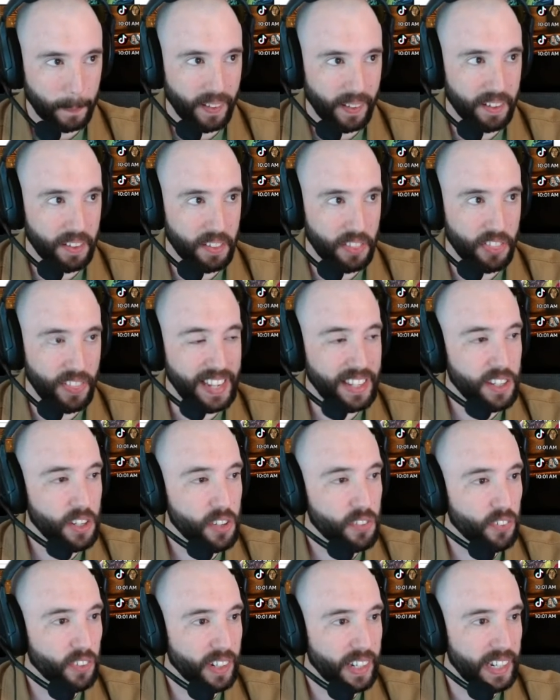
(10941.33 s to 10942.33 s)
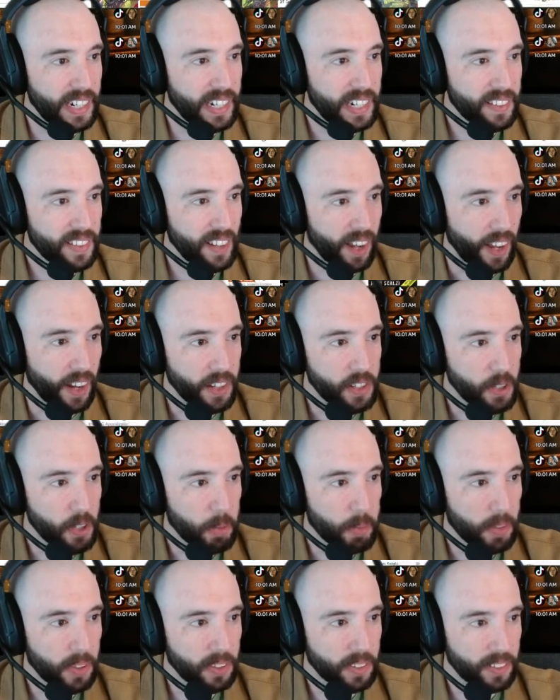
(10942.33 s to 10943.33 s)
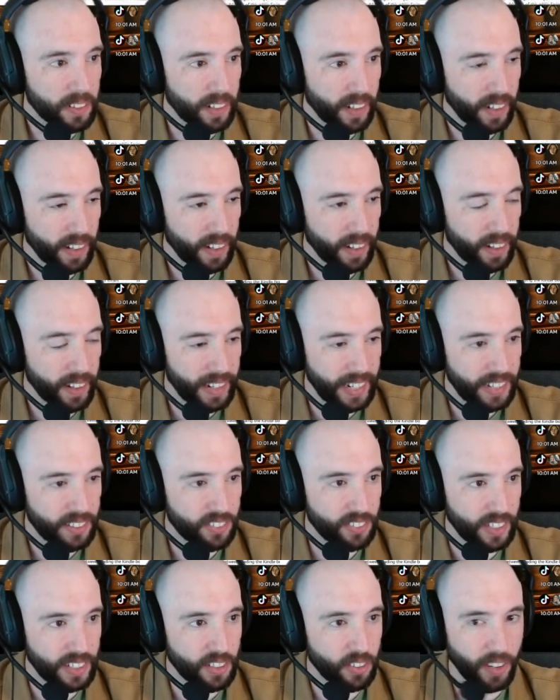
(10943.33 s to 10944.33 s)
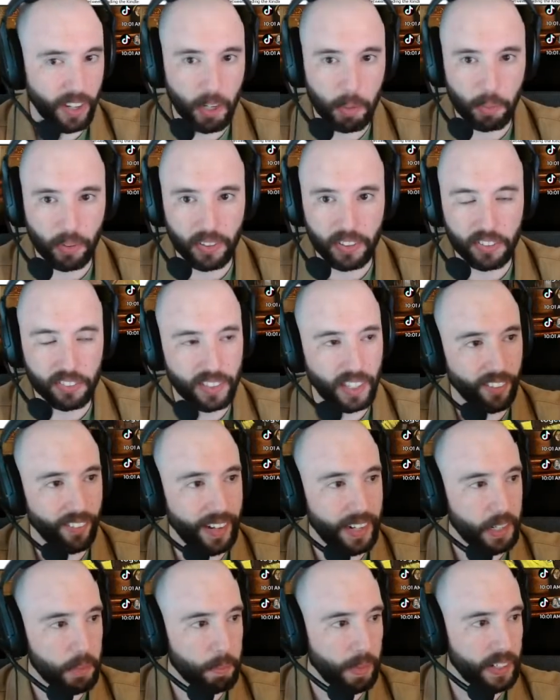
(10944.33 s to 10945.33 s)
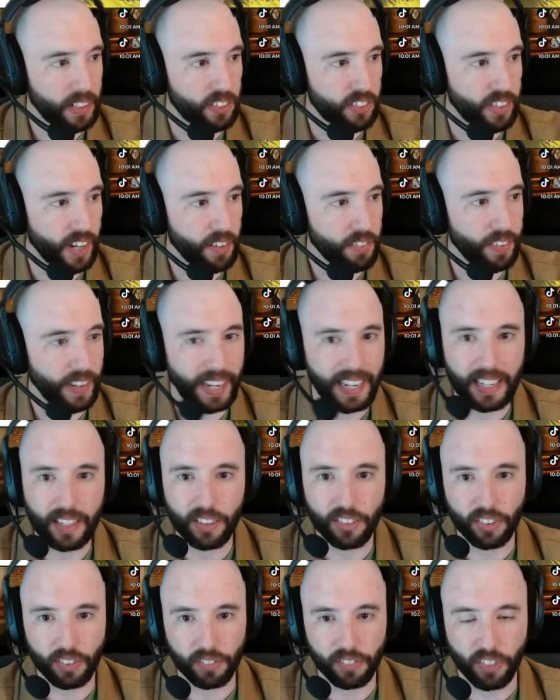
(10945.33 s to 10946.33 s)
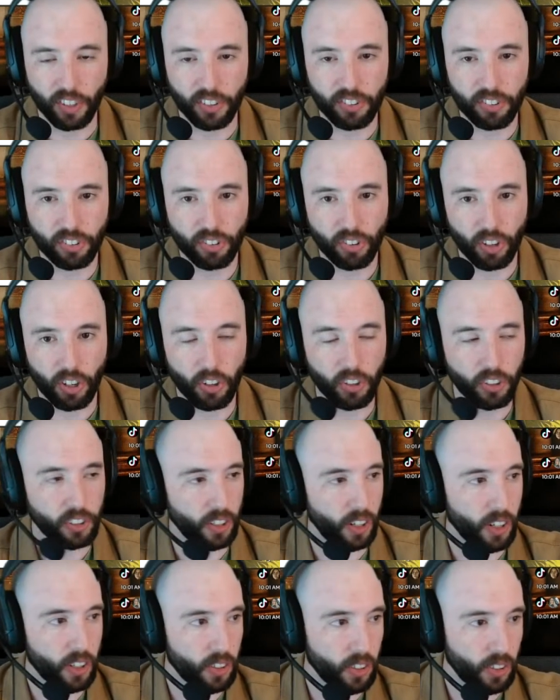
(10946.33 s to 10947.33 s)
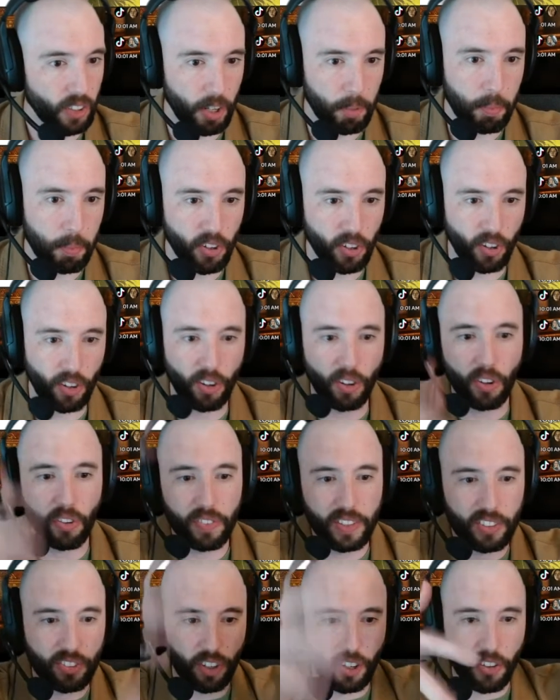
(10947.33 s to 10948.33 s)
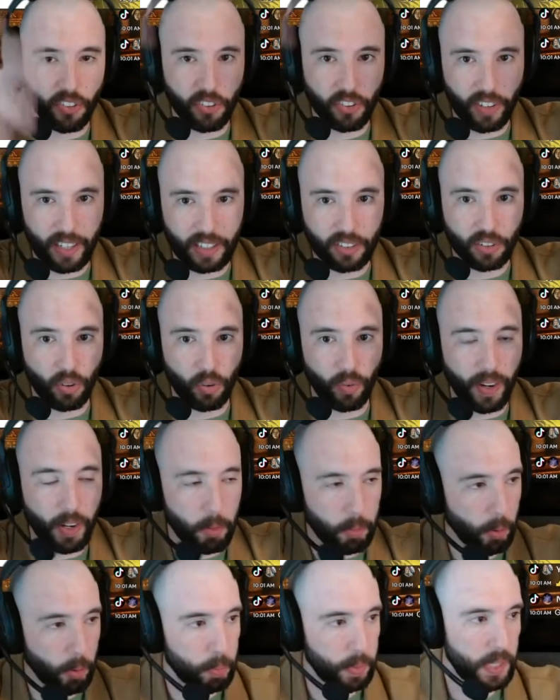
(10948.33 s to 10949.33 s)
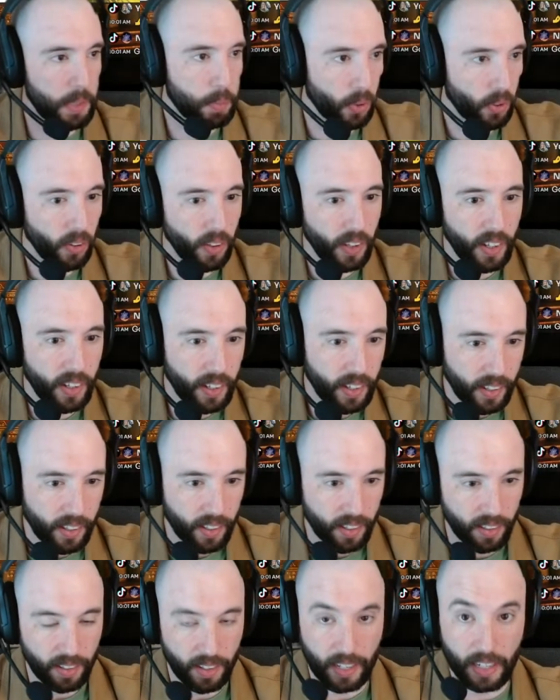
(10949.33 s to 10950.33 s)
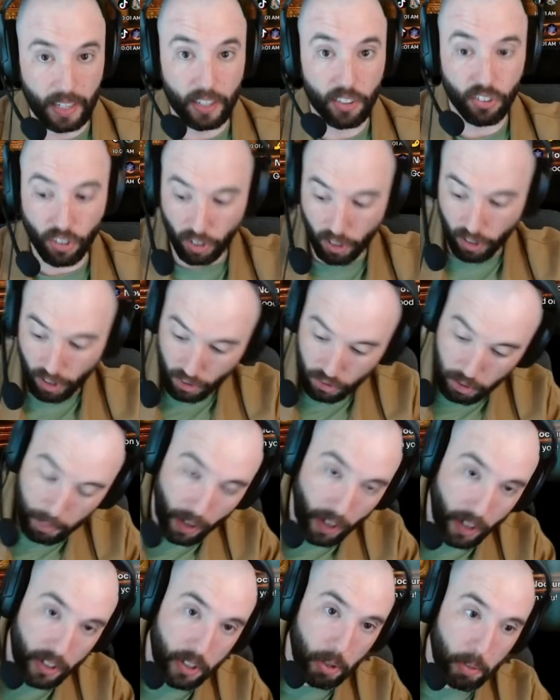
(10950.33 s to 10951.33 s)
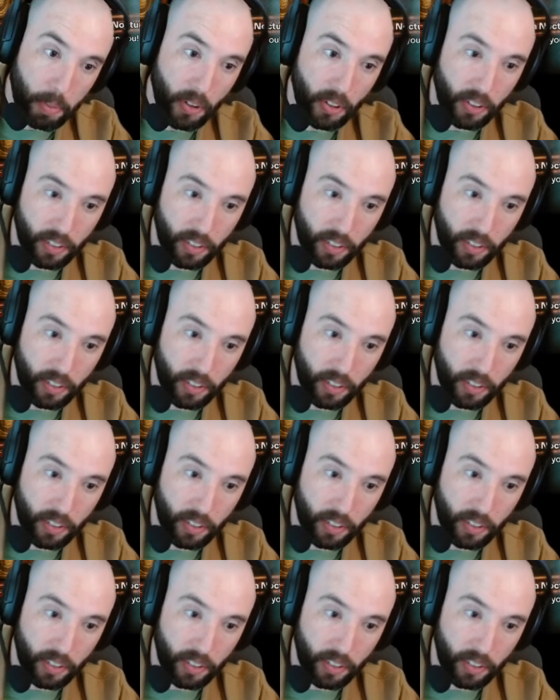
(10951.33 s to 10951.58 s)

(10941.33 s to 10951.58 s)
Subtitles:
Thank you for getting the audiobook. It's incredible. It's narrated by Jeff Hayes of Dungeon Crawler Carl, among all these other incredible people. It is an awesome audiobook,